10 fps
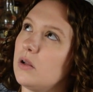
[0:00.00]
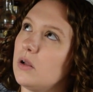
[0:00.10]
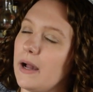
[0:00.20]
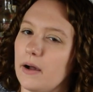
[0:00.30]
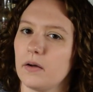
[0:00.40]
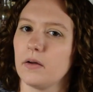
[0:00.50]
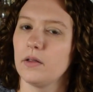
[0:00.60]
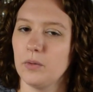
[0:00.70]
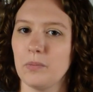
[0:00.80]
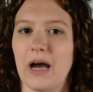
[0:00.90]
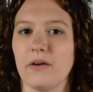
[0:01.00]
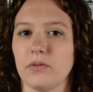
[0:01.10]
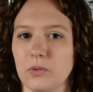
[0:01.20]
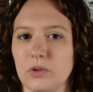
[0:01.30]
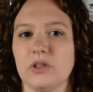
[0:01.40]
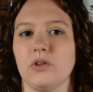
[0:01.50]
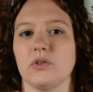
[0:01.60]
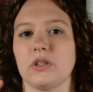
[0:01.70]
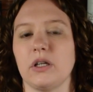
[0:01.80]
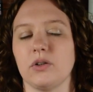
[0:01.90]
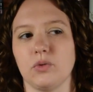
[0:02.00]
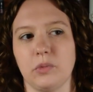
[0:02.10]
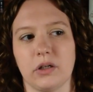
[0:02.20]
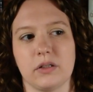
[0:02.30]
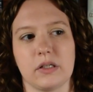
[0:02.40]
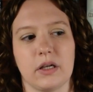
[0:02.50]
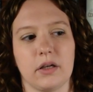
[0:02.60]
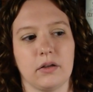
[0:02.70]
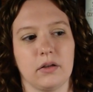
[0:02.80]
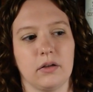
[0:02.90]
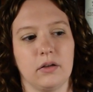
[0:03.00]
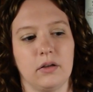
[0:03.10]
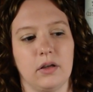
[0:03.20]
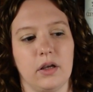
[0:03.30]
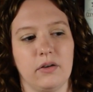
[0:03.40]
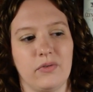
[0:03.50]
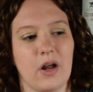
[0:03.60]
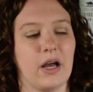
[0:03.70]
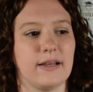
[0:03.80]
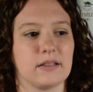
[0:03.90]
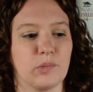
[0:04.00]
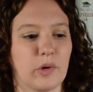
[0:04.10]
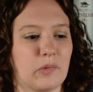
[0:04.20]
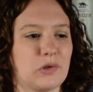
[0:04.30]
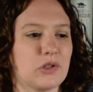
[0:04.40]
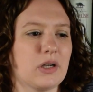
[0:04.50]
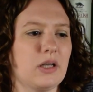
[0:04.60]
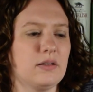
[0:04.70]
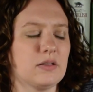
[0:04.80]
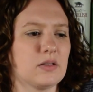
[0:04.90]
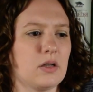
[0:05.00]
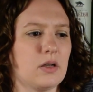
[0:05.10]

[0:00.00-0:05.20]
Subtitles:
Yeah, I think Matt from the Whiskey Crusaders will be on today. If not, it's the Bourbon Junkies.